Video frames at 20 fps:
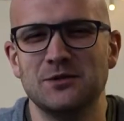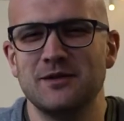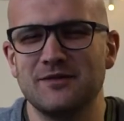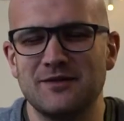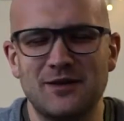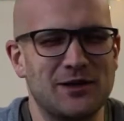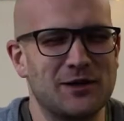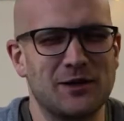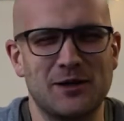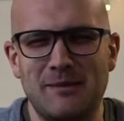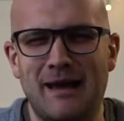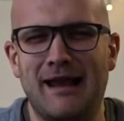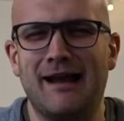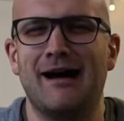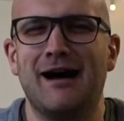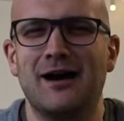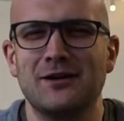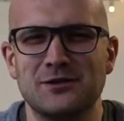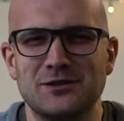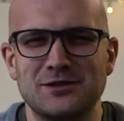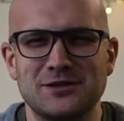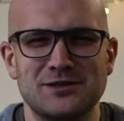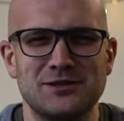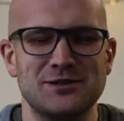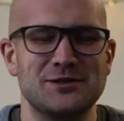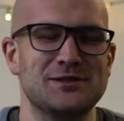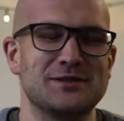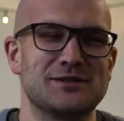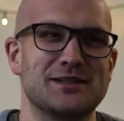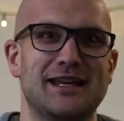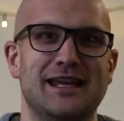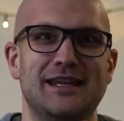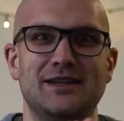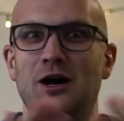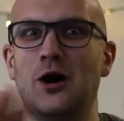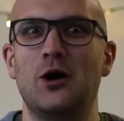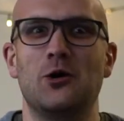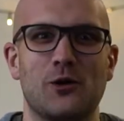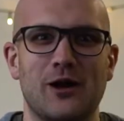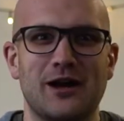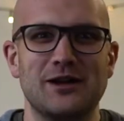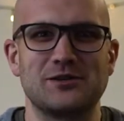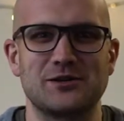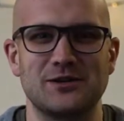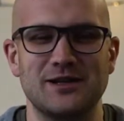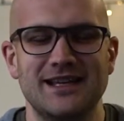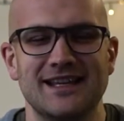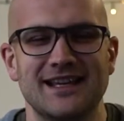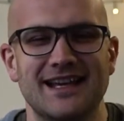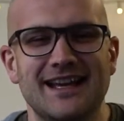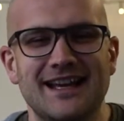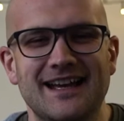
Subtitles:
we've only got about 100 students in the whole country,